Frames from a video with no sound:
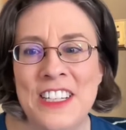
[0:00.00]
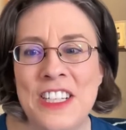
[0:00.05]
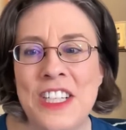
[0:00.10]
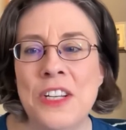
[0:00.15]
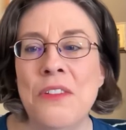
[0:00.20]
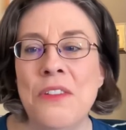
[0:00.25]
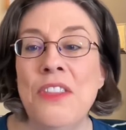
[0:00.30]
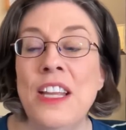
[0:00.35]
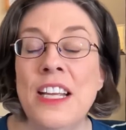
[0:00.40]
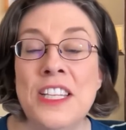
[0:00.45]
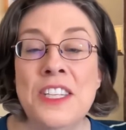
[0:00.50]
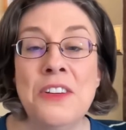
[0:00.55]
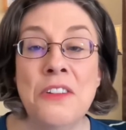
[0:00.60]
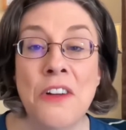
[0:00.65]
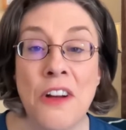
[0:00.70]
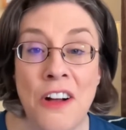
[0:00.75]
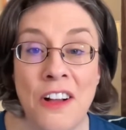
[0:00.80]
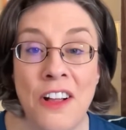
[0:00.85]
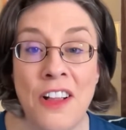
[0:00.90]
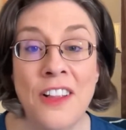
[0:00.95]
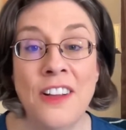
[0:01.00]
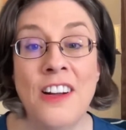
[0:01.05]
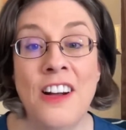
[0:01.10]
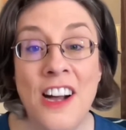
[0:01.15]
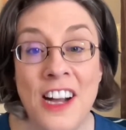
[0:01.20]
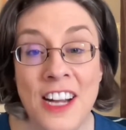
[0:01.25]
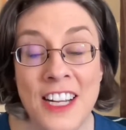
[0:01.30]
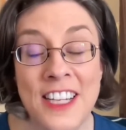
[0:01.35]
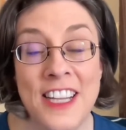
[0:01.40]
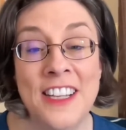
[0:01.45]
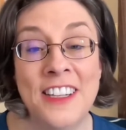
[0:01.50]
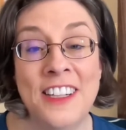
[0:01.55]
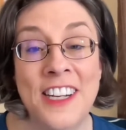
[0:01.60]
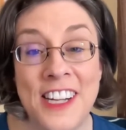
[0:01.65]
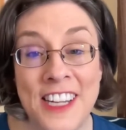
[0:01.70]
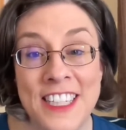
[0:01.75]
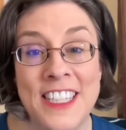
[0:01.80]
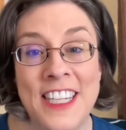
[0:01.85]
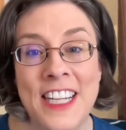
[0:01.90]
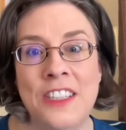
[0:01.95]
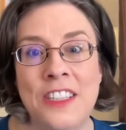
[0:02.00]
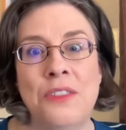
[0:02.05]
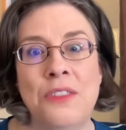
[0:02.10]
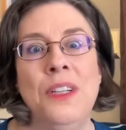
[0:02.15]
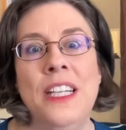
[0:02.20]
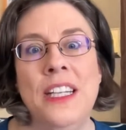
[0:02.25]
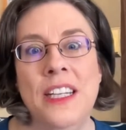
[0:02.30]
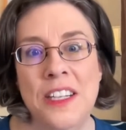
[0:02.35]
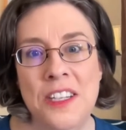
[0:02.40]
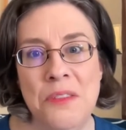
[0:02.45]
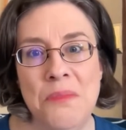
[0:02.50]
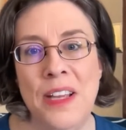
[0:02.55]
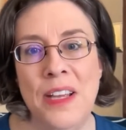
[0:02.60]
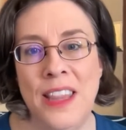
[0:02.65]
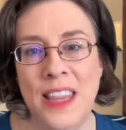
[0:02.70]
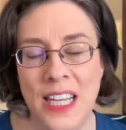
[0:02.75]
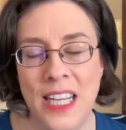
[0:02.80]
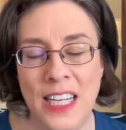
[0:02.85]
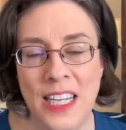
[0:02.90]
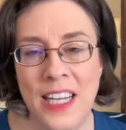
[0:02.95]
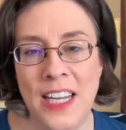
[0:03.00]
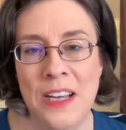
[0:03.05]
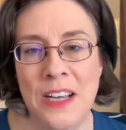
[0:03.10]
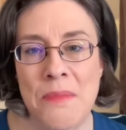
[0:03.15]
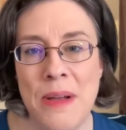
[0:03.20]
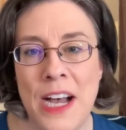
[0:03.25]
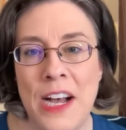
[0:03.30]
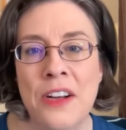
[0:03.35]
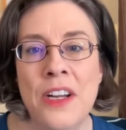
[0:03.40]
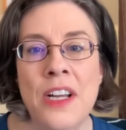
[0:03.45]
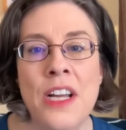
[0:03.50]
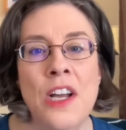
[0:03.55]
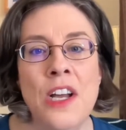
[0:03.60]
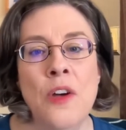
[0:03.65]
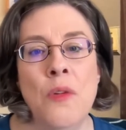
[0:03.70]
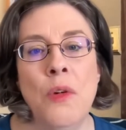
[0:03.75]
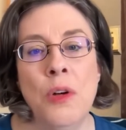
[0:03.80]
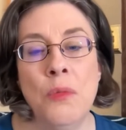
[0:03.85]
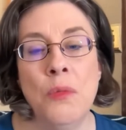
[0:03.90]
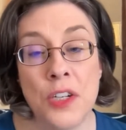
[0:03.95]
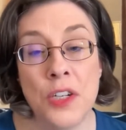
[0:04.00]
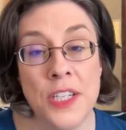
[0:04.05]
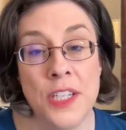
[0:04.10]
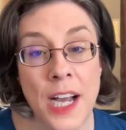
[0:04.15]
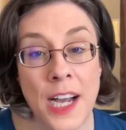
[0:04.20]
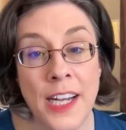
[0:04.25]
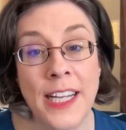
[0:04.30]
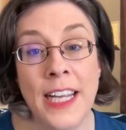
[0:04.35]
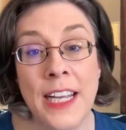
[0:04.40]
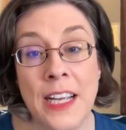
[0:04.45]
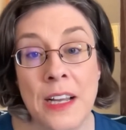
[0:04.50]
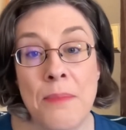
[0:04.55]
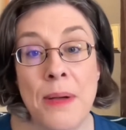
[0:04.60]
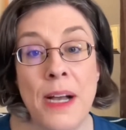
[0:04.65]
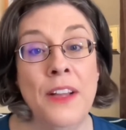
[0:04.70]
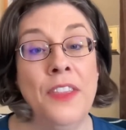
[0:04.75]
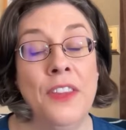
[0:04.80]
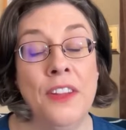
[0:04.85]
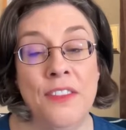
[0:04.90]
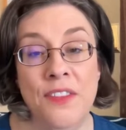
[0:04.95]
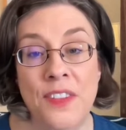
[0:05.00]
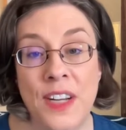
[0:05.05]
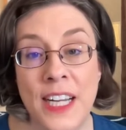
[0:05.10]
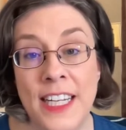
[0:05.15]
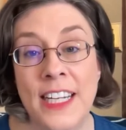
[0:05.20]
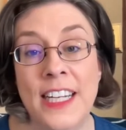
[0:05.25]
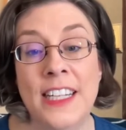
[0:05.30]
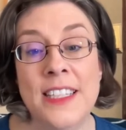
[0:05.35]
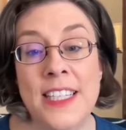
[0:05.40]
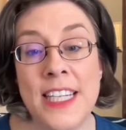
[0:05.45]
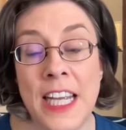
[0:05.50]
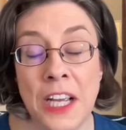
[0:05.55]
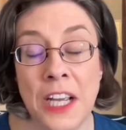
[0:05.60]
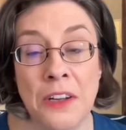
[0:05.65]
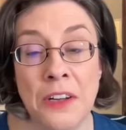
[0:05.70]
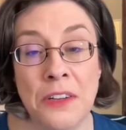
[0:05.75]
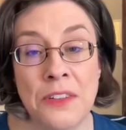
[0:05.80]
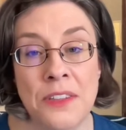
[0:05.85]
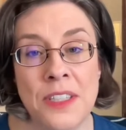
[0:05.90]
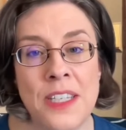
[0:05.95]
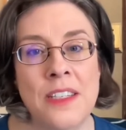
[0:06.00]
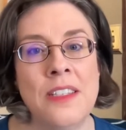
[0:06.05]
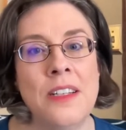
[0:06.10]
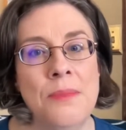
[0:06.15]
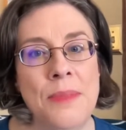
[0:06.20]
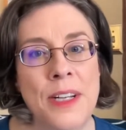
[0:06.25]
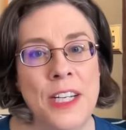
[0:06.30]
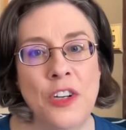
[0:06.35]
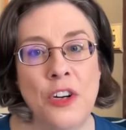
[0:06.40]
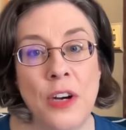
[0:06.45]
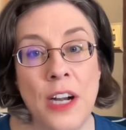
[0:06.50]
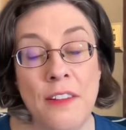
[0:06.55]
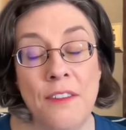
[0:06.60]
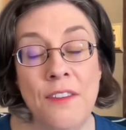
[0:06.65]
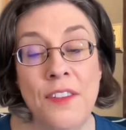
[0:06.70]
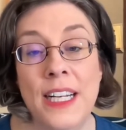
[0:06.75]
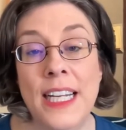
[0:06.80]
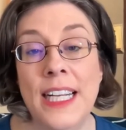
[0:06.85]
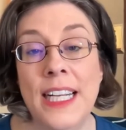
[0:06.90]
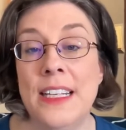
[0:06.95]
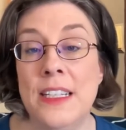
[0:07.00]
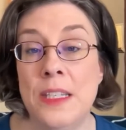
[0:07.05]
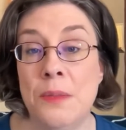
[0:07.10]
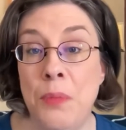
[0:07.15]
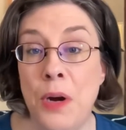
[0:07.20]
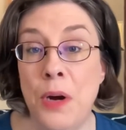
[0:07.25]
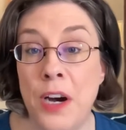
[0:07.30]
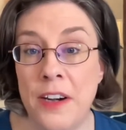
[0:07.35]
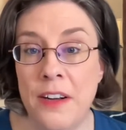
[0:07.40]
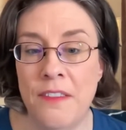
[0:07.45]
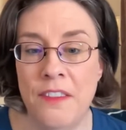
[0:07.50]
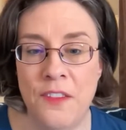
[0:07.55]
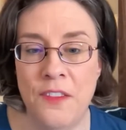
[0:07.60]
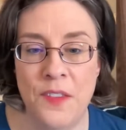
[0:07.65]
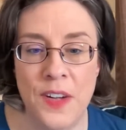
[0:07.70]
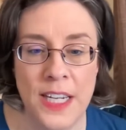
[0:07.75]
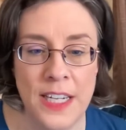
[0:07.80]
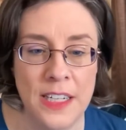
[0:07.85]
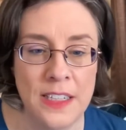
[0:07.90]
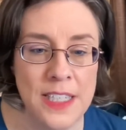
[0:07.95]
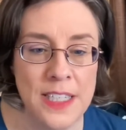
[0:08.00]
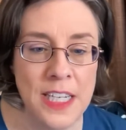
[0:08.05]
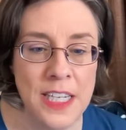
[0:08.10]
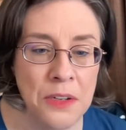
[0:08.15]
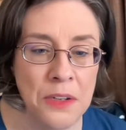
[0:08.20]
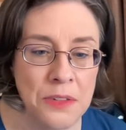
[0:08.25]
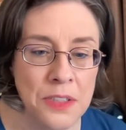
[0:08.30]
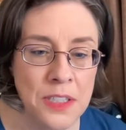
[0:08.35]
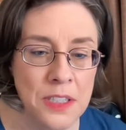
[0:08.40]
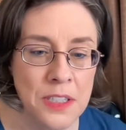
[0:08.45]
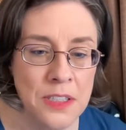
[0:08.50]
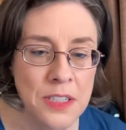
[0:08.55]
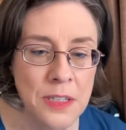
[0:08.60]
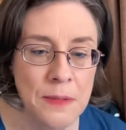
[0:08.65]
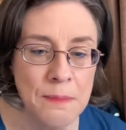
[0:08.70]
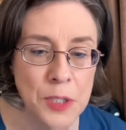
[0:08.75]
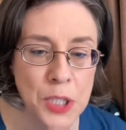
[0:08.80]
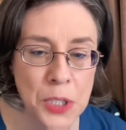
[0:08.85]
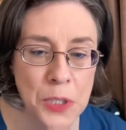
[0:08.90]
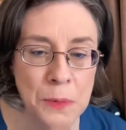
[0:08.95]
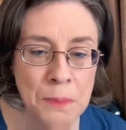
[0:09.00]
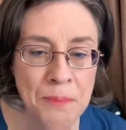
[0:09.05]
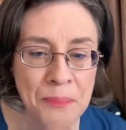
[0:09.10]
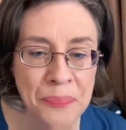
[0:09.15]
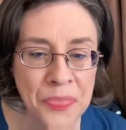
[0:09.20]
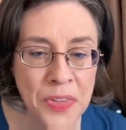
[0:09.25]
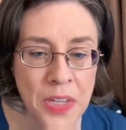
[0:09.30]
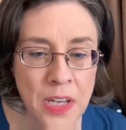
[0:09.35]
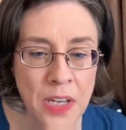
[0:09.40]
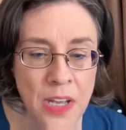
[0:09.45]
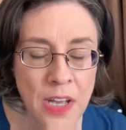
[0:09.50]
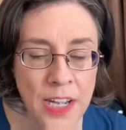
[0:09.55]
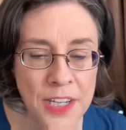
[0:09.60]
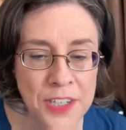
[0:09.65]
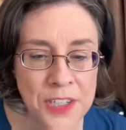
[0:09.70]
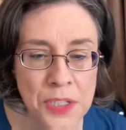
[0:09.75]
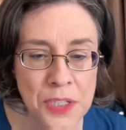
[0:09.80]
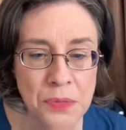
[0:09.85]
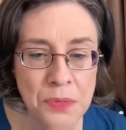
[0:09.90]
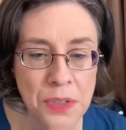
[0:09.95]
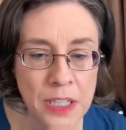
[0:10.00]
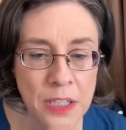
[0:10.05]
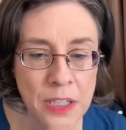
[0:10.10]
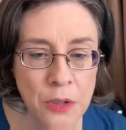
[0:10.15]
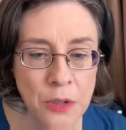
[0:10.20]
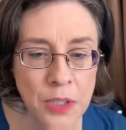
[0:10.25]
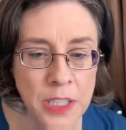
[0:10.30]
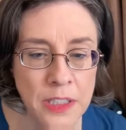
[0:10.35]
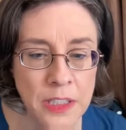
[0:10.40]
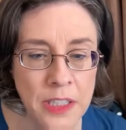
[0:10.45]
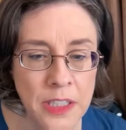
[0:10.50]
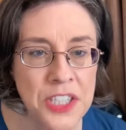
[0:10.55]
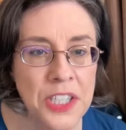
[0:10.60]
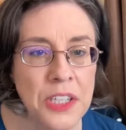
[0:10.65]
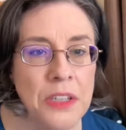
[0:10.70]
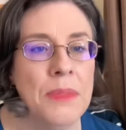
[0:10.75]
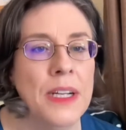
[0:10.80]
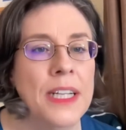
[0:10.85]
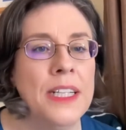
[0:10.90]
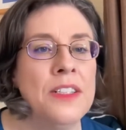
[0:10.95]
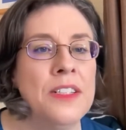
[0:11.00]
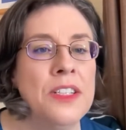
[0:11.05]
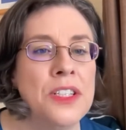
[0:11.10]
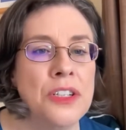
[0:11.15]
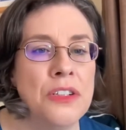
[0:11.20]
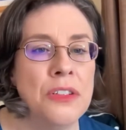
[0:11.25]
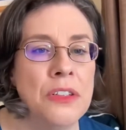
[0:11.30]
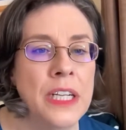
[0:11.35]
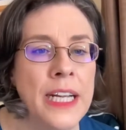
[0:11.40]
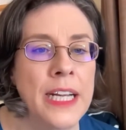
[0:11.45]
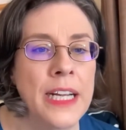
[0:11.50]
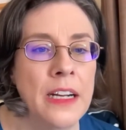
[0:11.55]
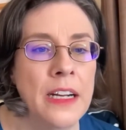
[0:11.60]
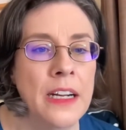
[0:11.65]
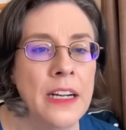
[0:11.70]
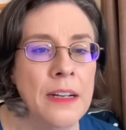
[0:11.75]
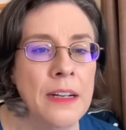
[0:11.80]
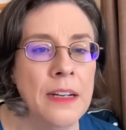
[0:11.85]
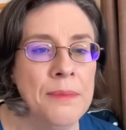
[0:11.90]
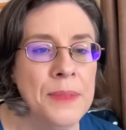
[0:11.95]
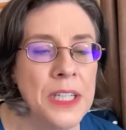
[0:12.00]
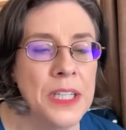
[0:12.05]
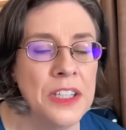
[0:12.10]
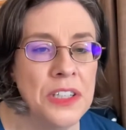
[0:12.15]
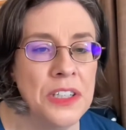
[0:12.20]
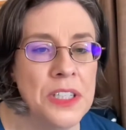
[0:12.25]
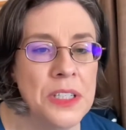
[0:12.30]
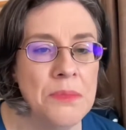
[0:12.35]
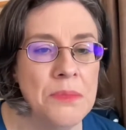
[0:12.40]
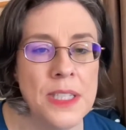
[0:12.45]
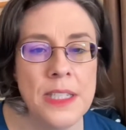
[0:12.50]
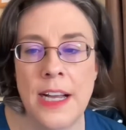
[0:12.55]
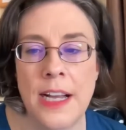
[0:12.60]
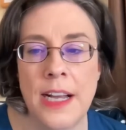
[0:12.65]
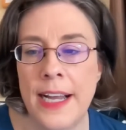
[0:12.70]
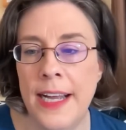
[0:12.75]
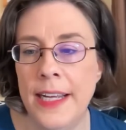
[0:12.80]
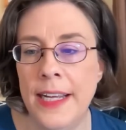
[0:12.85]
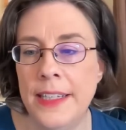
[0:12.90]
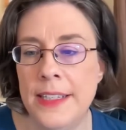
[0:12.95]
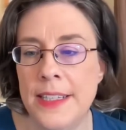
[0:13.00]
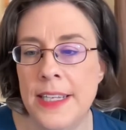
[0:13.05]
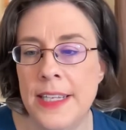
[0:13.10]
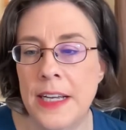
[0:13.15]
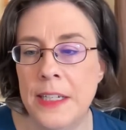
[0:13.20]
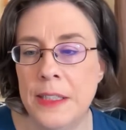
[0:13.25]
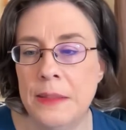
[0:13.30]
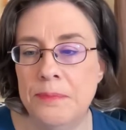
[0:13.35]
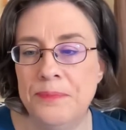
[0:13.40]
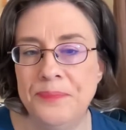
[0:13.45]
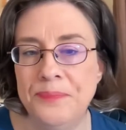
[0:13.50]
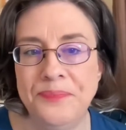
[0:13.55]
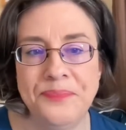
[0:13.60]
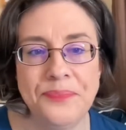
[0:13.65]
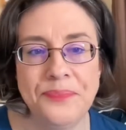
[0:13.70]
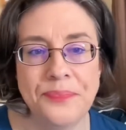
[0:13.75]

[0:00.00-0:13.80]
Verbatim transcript: So these are all con- the context we need to be thinking about when we're talking about the finance ecosystem ecosystem and crowdfunding is part of the finance ecosystem. So I just want to quickly share my screen. I'm going to share some slides. Um,